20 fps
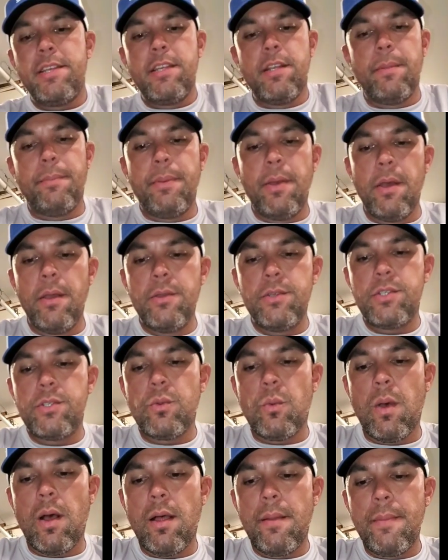did a
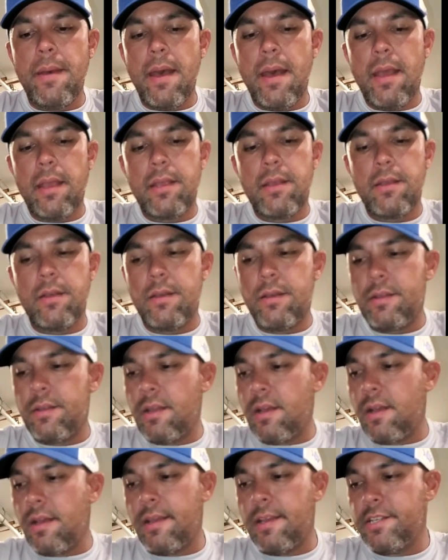post a while back on
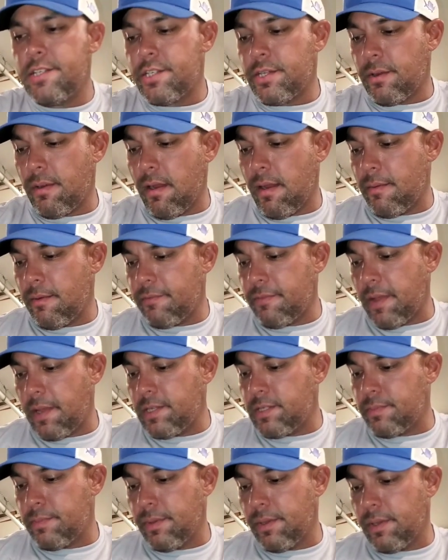Instagram or
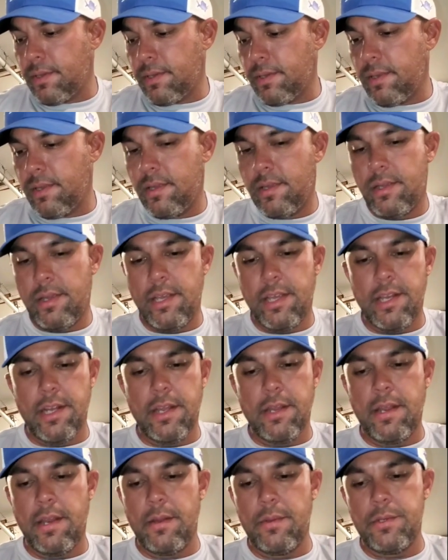Facebook,
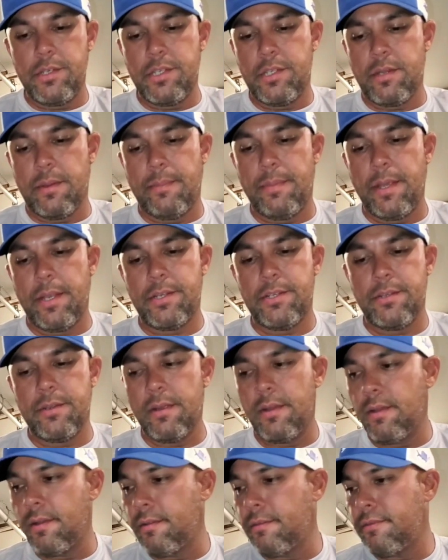and it was just a
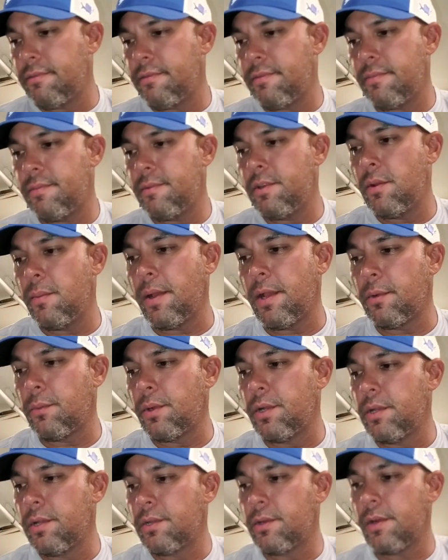picture of my
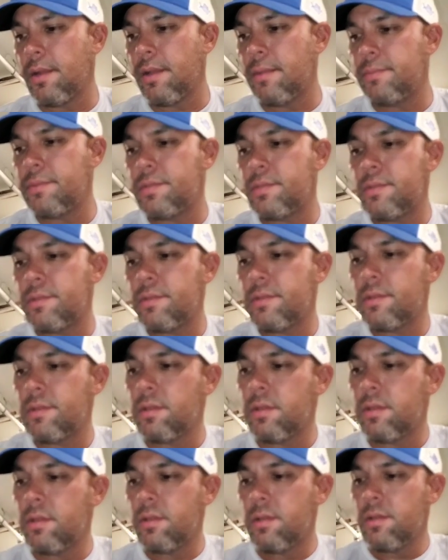reel grips
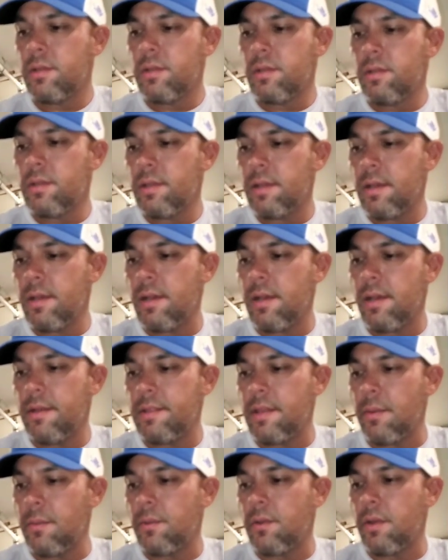
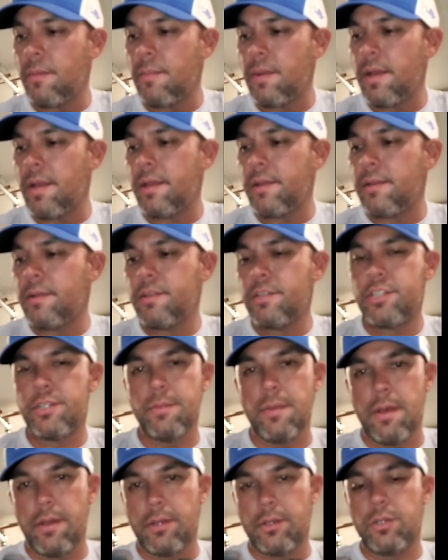that were on my
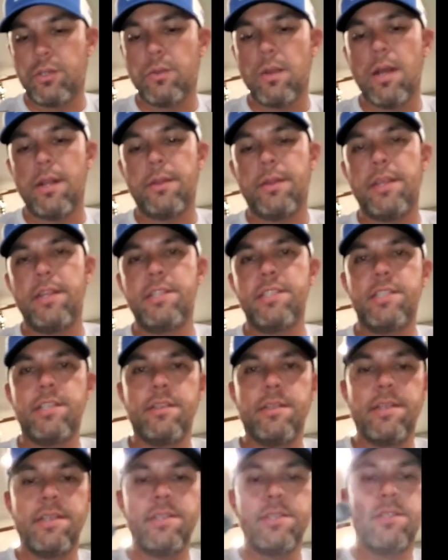Shimano Curado E
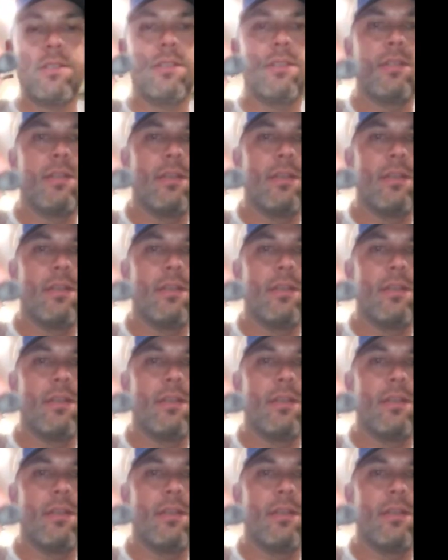Series.